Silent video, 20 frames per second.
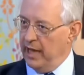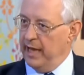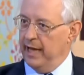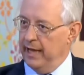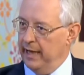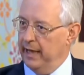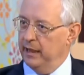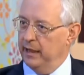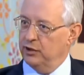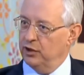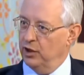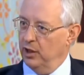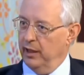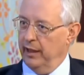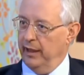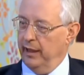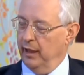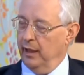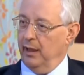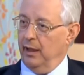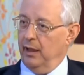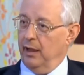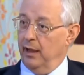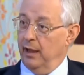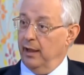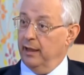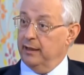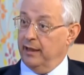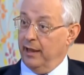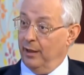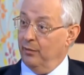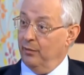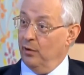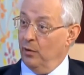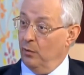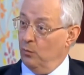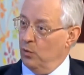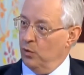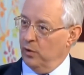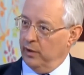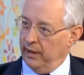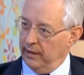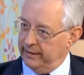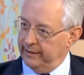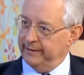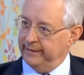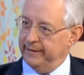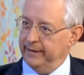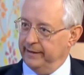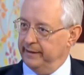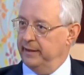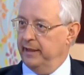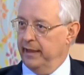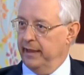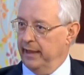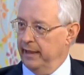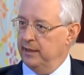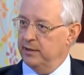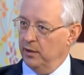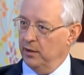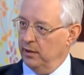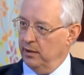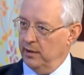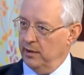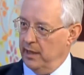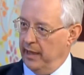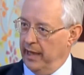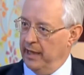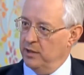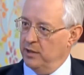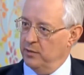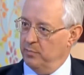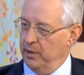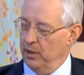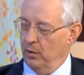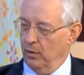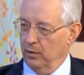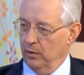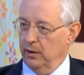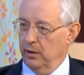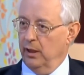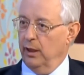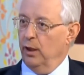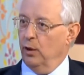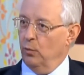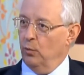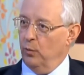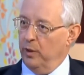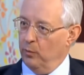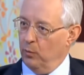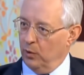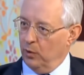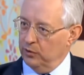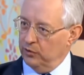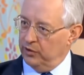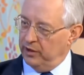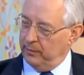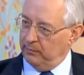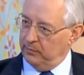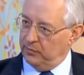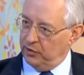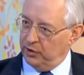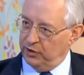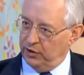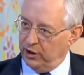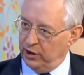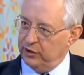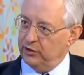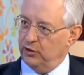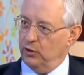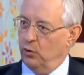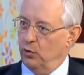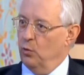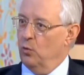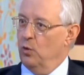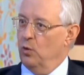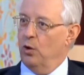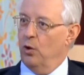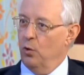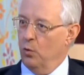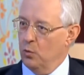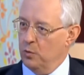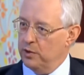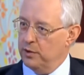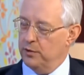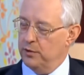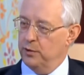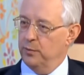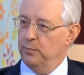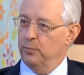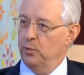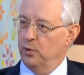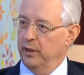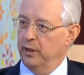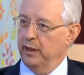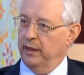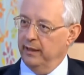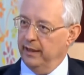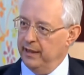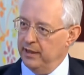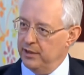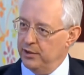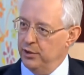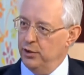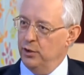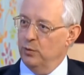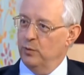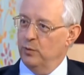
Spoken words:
can actually carry on working to 68 and beyond. We want him to just call a halt to putting these